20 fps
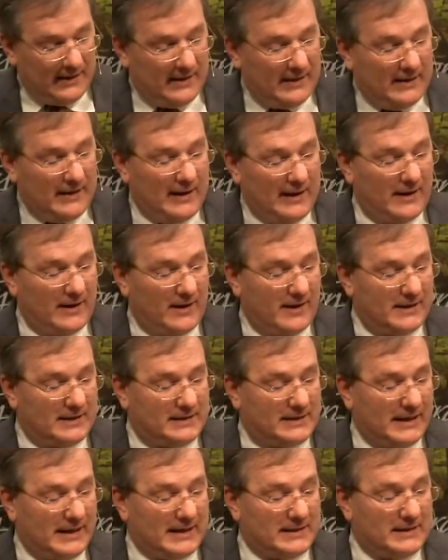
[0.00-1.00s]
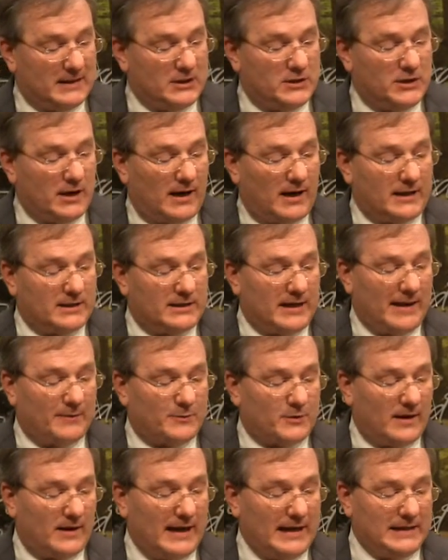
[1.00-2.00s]
Here it says in John
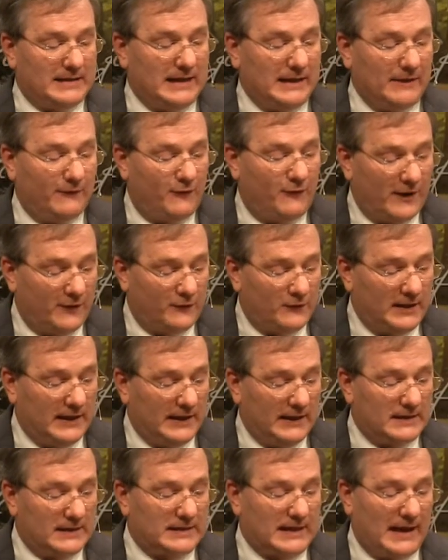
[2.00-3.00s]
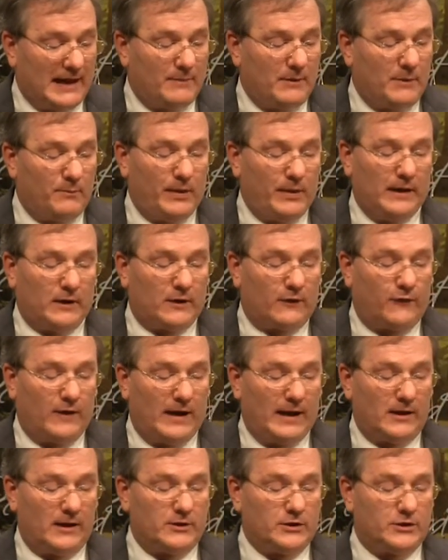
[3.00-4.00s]
chapter 18:15, Simon Peter
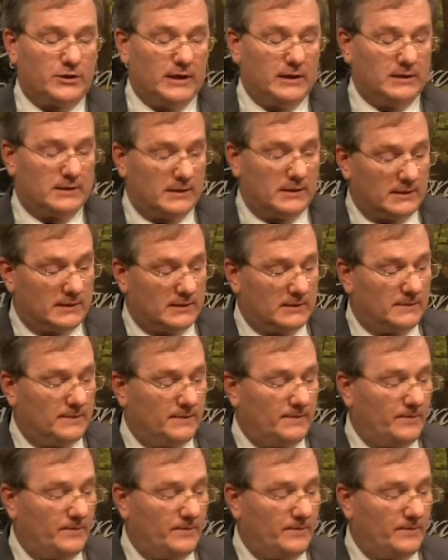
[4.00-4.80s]
followed Jesus,